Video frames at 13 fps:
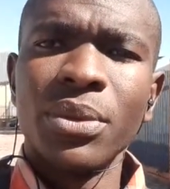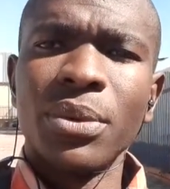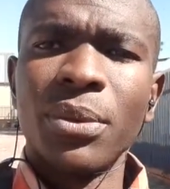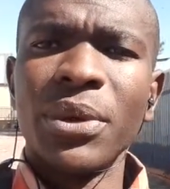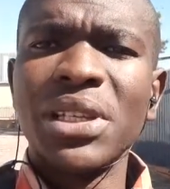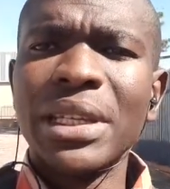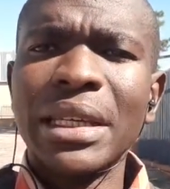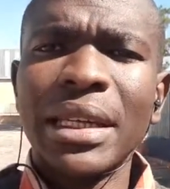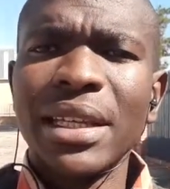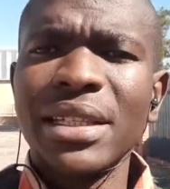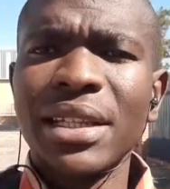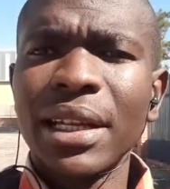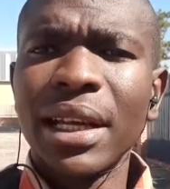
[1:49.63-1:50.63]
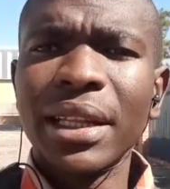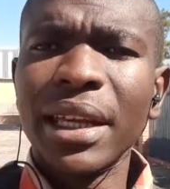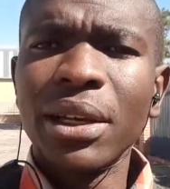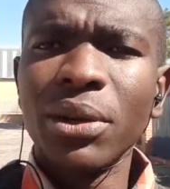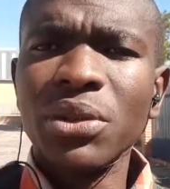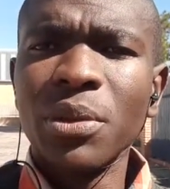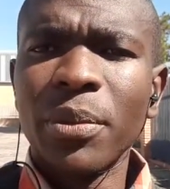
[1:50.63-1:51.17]
Which industry are
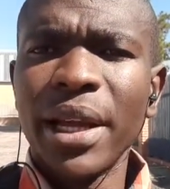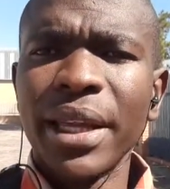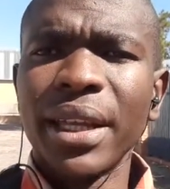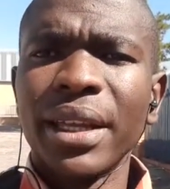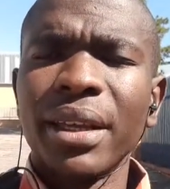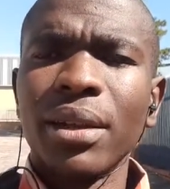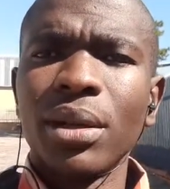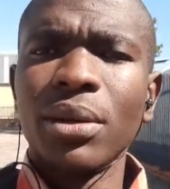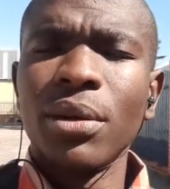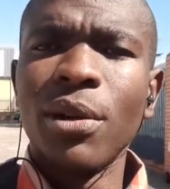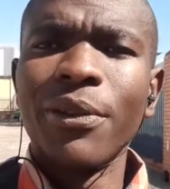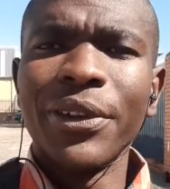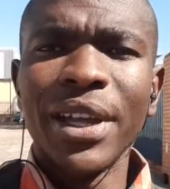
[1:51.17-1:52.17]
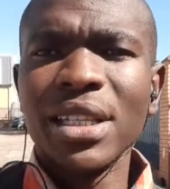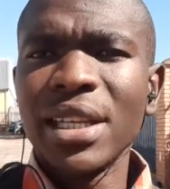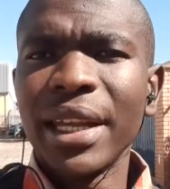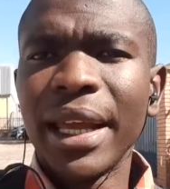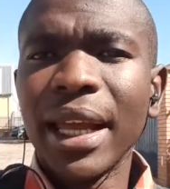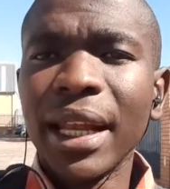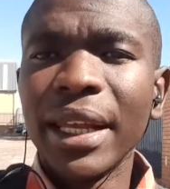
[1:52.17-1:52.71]
they occupying?
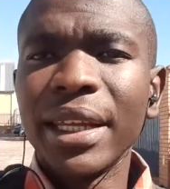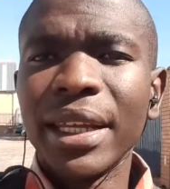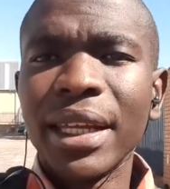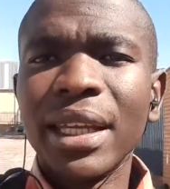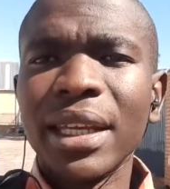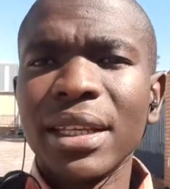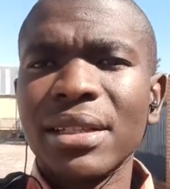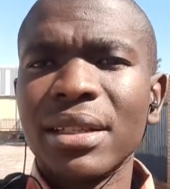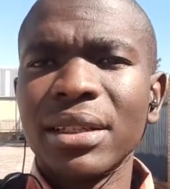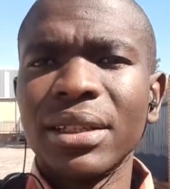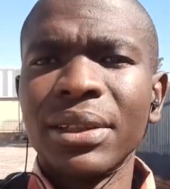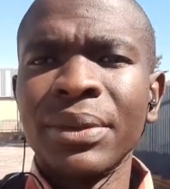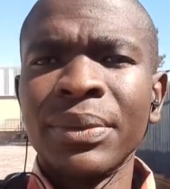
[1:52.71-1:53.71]
Obviously, a cleaning industry.